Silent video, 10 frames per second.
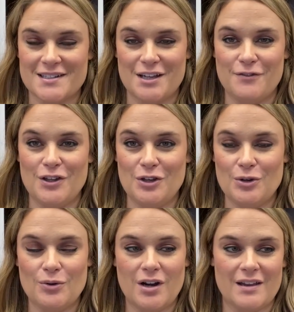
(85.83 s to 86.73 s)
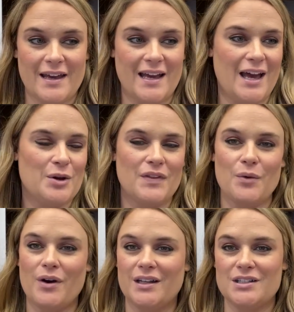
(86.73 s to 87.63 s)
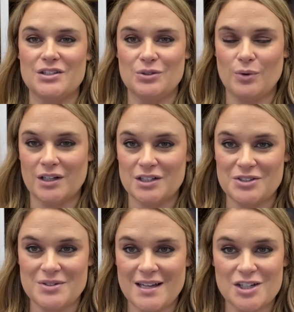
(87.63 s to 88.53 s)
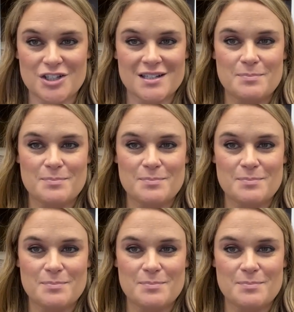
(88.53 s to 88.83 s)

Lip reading: If you are like, I only want to do 1 or 2 sections,